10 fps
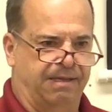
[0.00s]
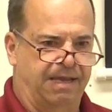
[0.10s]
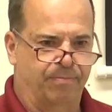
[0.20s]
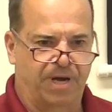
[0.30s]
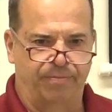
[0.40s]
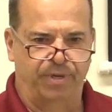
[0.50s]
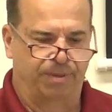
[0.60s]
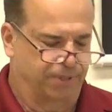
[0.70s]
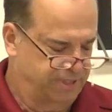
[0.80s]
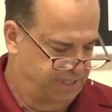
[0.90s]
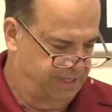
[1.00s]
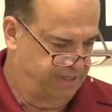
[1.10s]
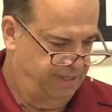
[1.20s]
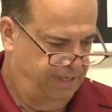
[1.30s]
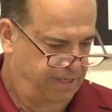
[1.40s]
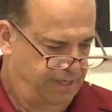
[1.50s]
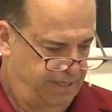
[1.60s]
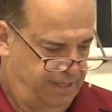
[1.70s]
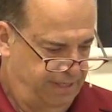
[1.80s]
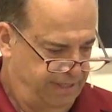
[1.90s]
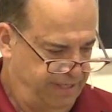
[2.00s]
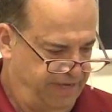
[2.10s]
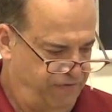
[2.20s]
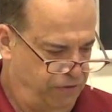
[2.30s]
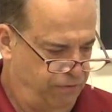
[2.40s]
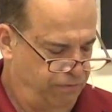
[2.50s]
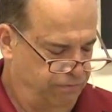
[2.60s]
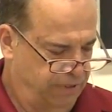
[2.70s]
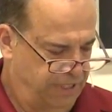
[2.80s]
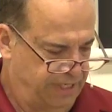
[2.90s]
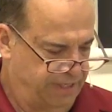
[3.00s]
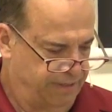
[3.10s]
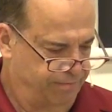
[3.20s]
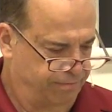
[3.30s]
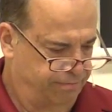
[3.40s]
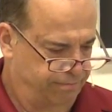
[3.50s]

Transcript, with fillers: he might be able to, to give you um,